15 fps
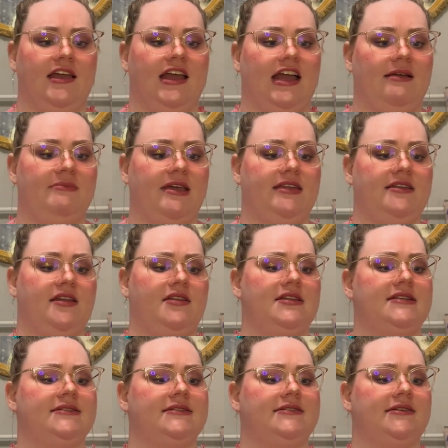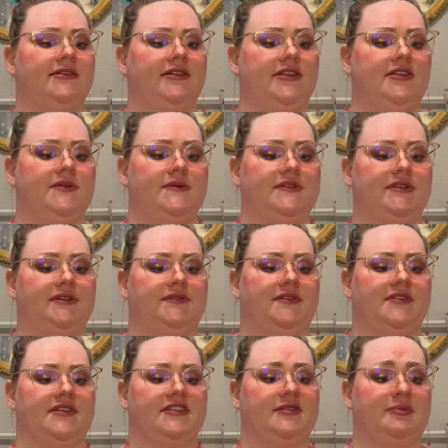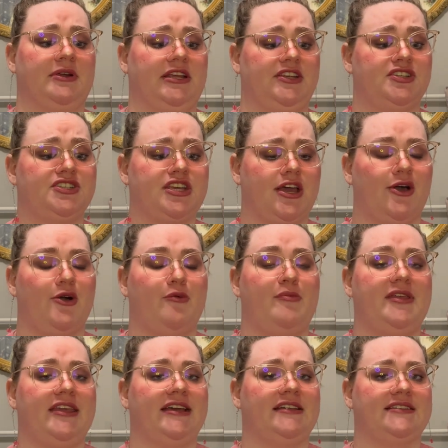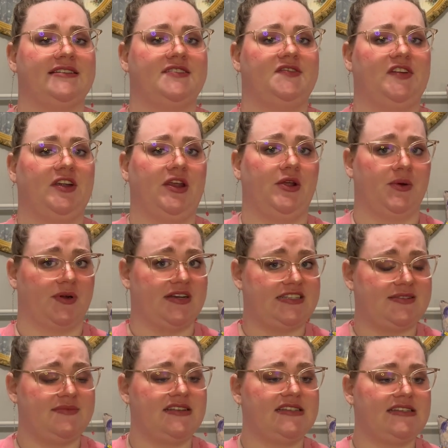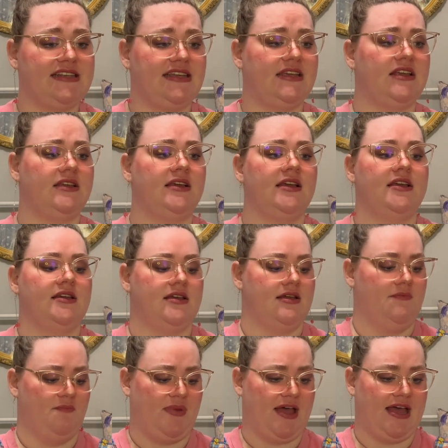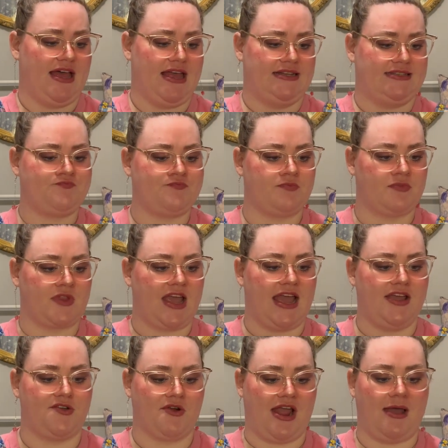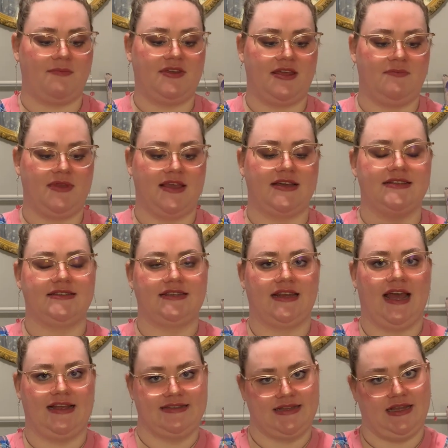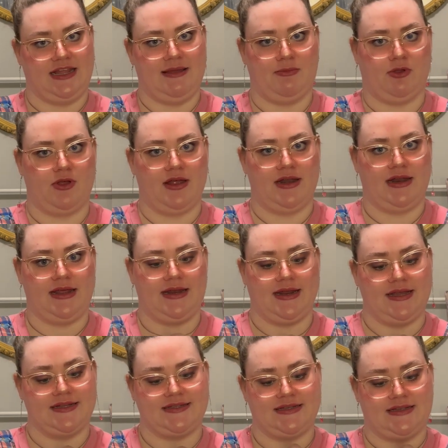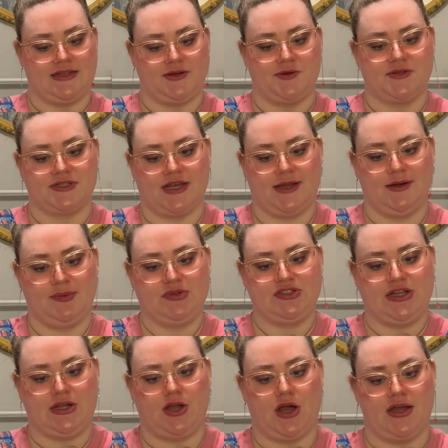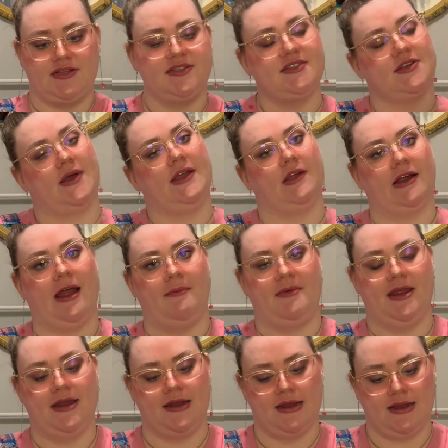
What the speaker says: I might not necessarily use it for the spring show because it's very Christmassy, but I grabbed it because it has the label on it and I could see that it was 100% cotton, so I grabbed it.